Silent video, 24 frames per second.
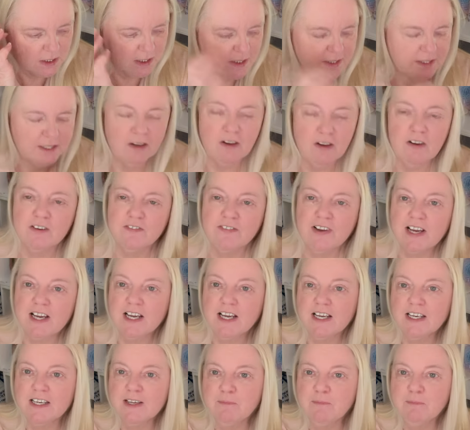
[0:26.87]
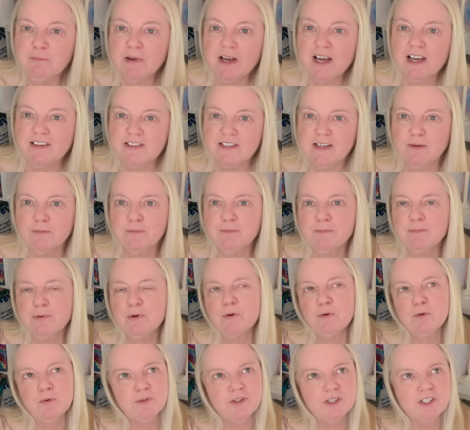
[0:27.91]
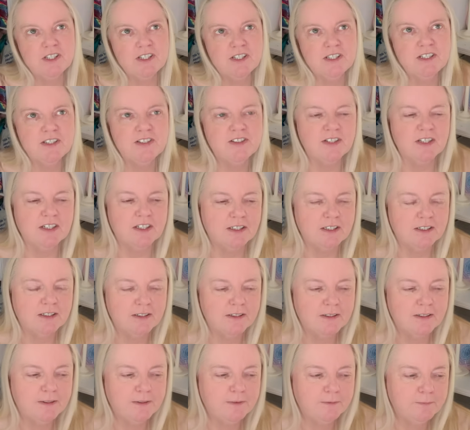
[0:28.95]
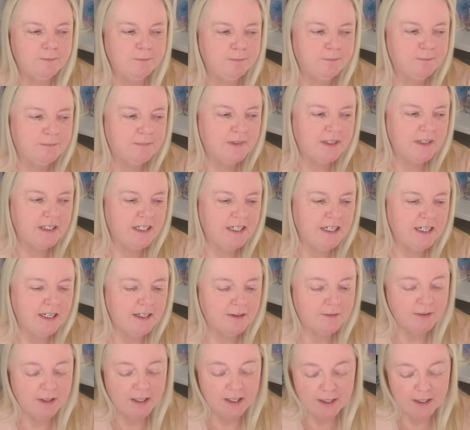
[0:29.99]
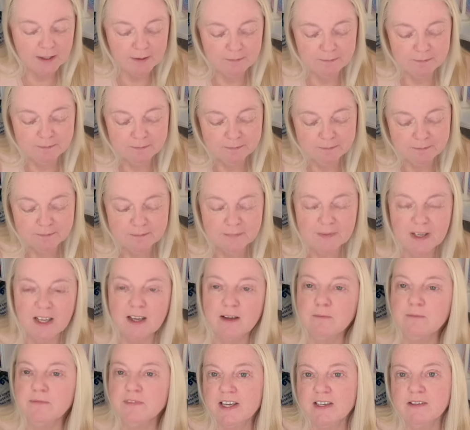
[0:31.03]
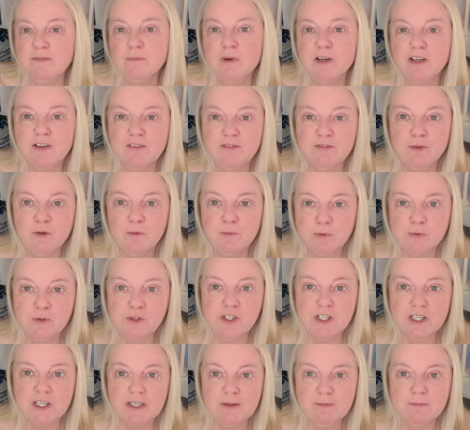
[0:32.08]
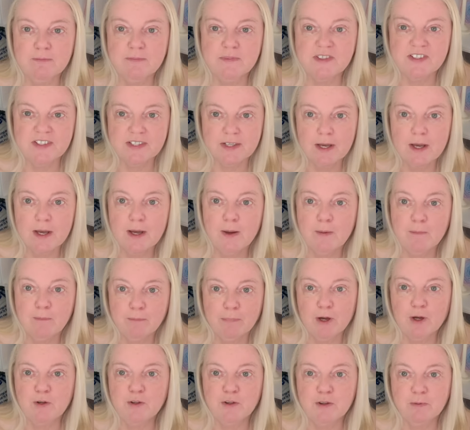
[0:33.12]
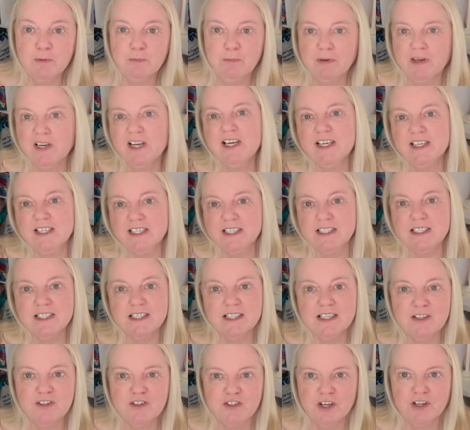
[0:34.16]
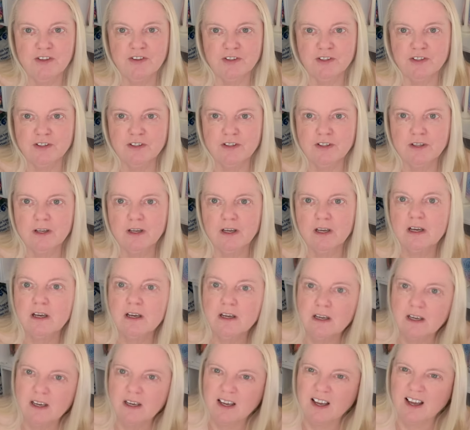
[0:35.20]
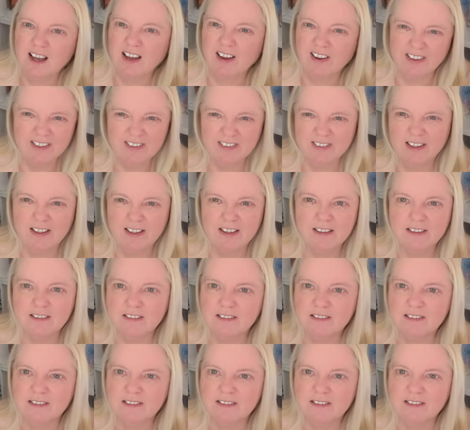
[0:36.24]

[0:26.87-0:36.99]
the Van and packed up orders and yeah, um, and then my football teams both played each other. I hate that.